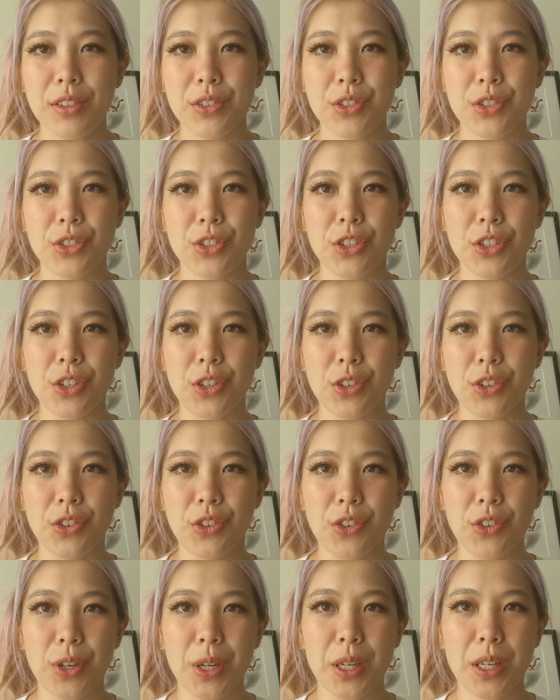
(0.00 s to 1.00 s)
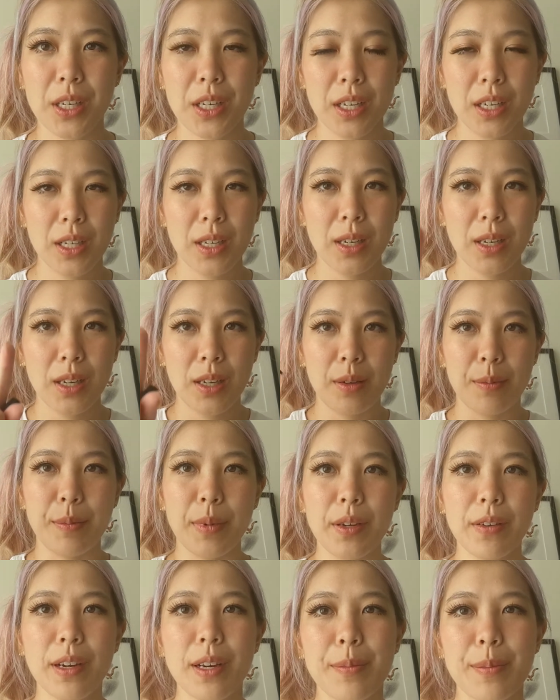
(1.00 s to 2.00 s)
So,
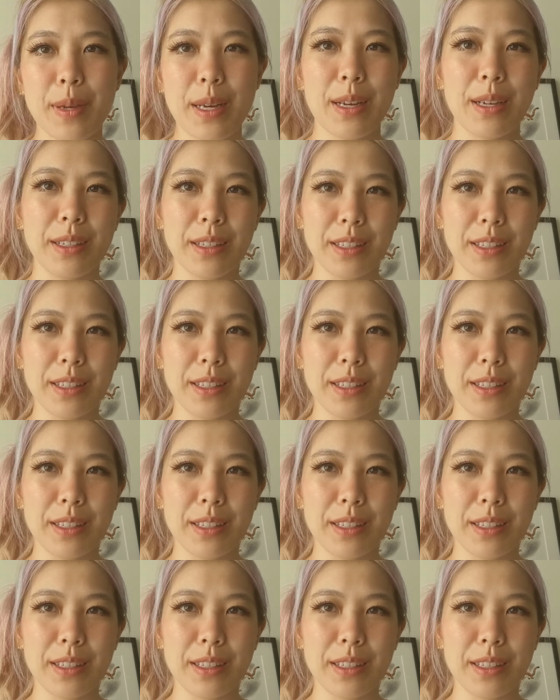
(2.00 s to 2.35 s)
be right back.